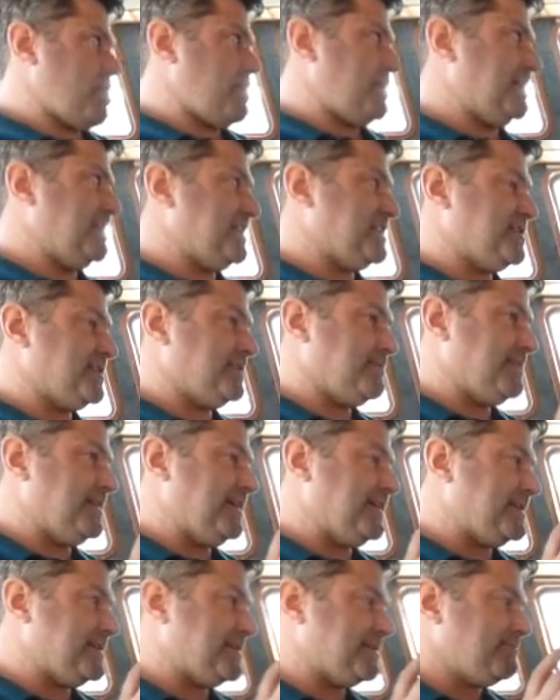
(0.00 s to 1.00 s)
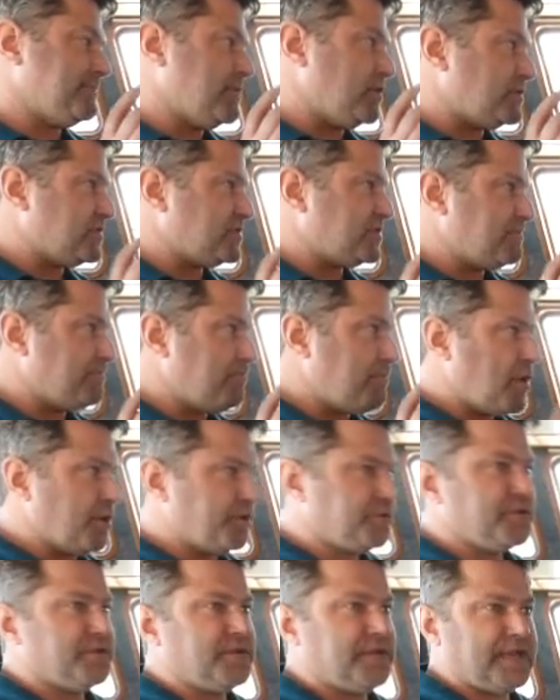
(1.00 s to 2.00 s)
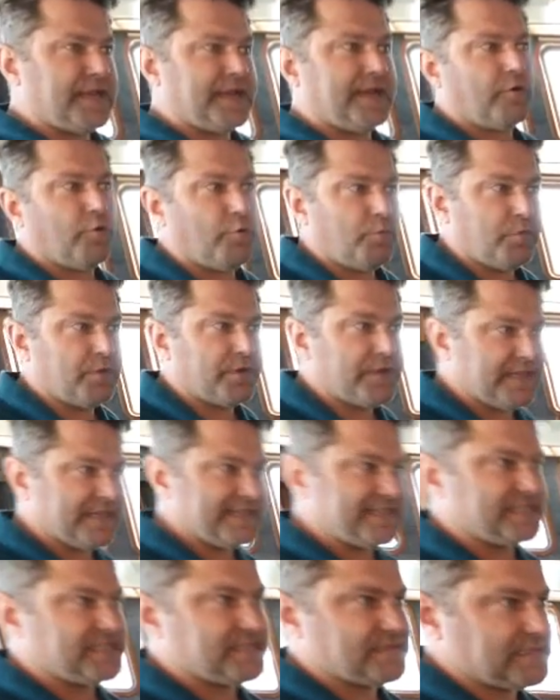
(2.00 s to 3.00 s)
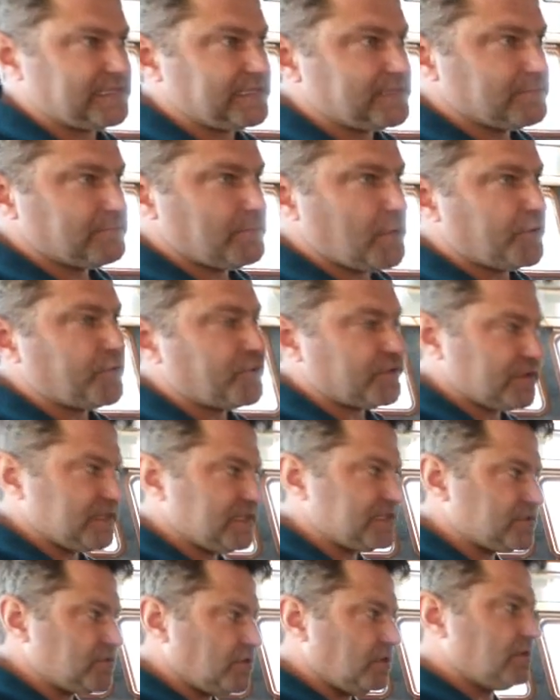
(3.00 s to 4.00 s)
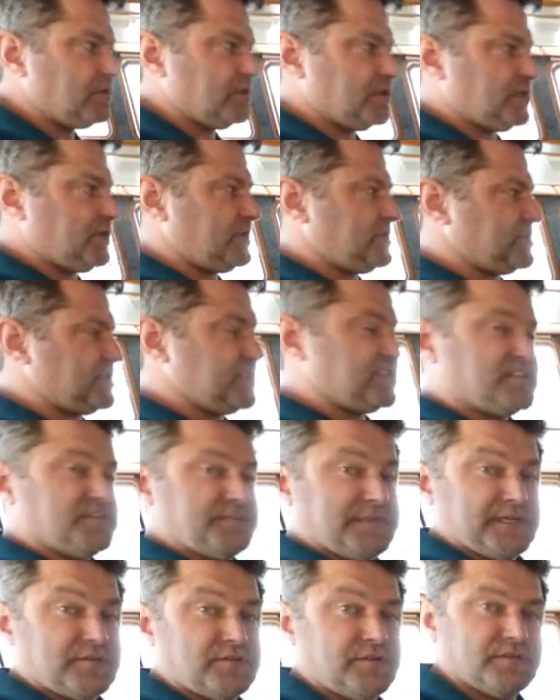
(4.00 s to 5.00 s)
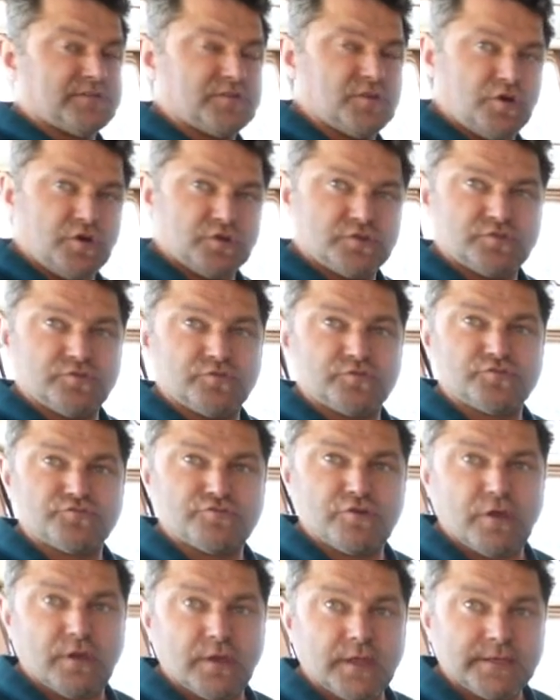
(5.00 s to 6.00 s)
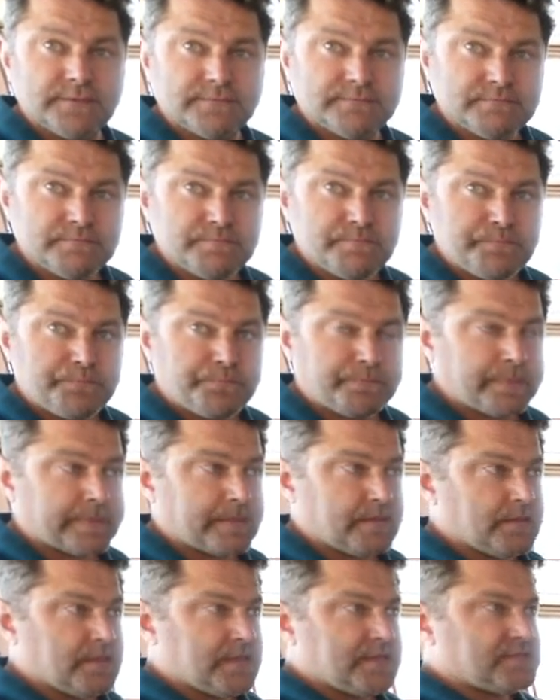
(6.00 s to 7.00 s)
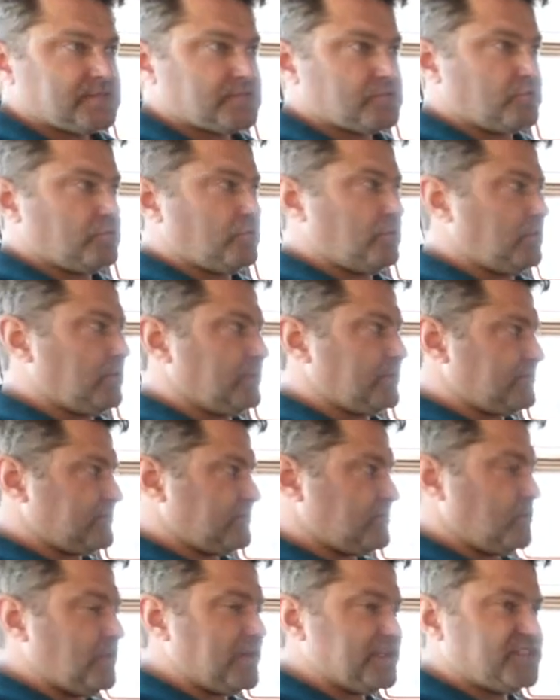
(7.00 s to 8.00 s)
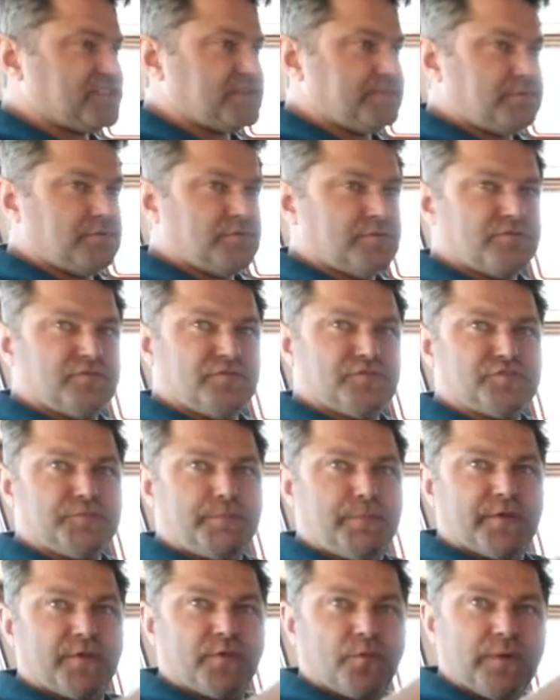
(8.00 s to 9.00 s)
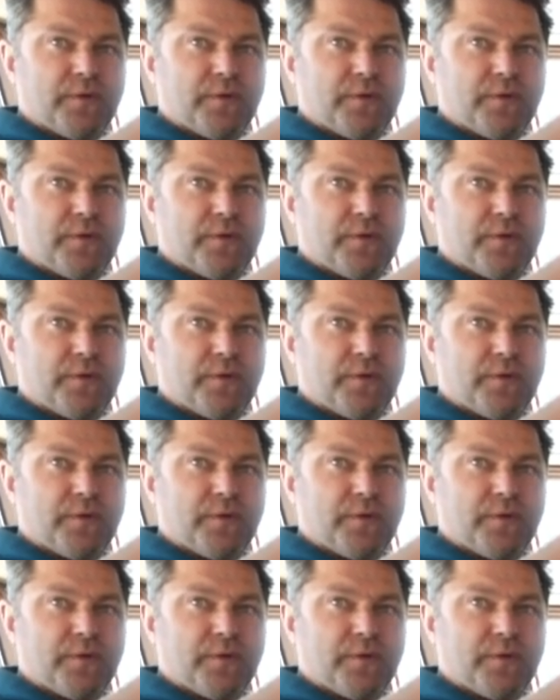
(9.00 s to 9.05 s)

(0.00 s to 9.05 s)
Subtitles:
it's not so modern now, but it is still modern. It's got a system in called auto trawl. So as the boat goes up on a